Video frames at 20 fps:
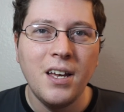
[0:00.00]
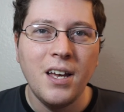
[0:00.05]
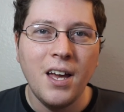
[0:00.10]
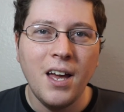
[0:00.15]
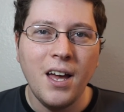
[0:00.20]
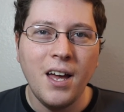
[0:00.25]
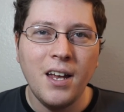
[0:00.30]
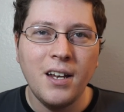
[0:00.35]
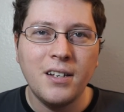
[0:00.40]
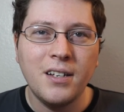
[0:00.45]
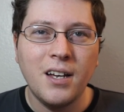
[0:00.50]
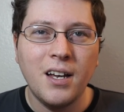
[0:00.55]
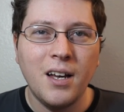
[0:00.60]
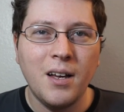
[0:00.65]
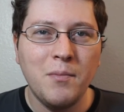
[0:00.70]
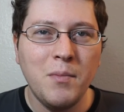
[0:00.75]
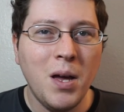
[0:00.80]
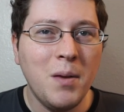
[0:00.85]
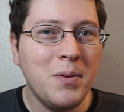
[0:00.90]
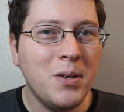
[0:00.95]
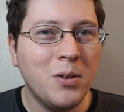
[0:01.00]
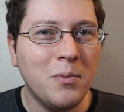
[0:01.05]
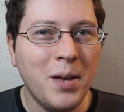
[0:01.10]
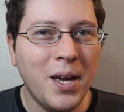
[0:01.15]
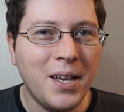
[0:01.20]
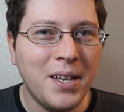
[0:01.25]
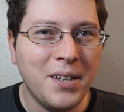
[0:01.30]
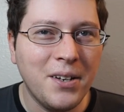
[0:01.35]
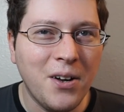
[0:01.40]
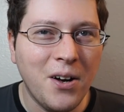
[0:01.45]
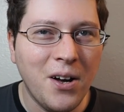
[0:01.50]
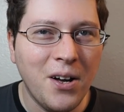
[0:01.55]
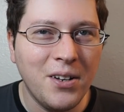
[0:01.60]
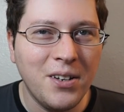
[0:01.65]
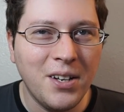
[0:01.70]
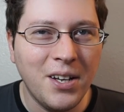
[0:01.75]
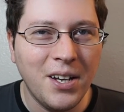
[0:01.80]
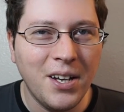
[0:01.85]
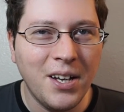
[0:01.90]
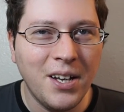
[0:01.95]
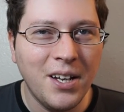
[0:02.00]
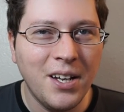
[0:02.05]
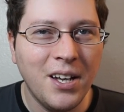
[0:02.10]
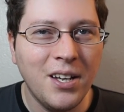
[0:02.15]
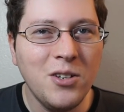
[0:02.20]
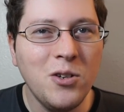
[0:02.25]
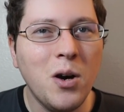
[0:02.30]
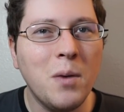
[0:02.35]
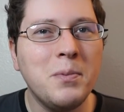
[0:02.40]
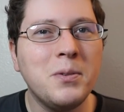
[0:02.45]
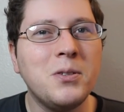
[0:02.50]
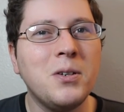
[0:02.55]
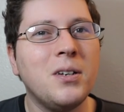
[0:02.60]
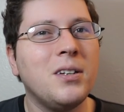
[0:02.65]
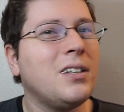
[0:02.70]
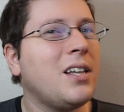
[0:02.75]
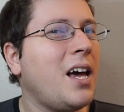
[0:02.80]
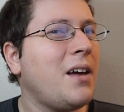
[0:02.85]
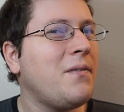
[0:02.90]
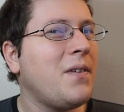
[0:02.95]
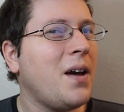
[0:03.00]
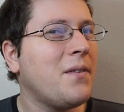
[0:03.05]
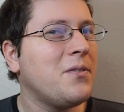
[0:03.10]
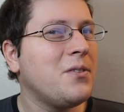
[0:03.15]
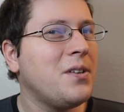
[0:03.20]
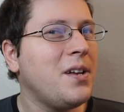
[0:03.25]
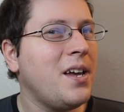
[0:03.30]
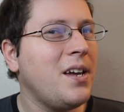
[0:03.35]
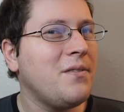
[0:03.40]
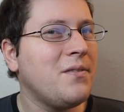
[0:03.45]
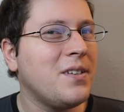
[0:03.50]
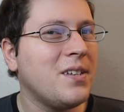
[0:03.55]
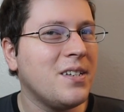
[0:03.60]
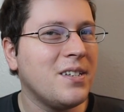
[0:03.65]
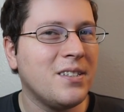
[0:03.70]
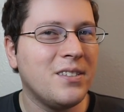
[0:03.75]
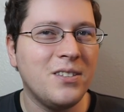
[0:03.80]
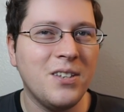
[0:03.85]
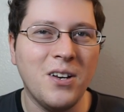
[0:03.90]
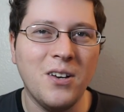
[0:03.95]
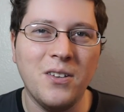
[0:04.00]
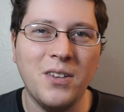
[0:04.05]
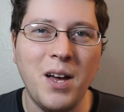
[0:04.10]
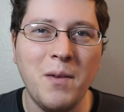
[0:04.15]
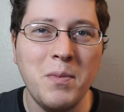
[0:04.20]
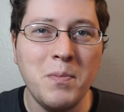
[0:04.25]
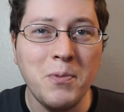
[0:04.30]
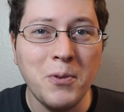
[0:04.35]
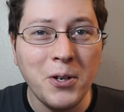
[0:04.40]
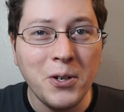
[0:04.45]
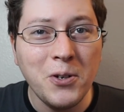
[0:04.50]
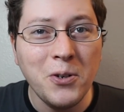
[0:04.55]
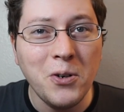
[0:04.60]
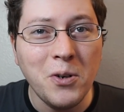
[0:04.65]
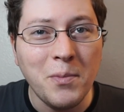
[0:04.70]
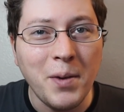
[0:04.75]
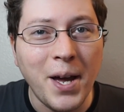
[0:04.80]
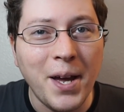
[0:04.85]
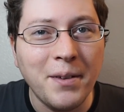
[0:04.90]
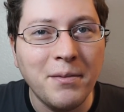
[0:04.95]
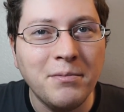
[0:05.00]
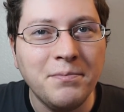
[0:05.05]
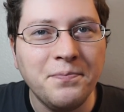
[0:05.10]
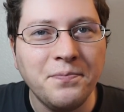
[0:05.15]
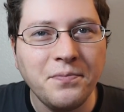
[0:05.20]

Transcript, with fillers: And uh, maybe you'll make it on uh, a new episode of Life After Navy. So that'd be pretty cool, man.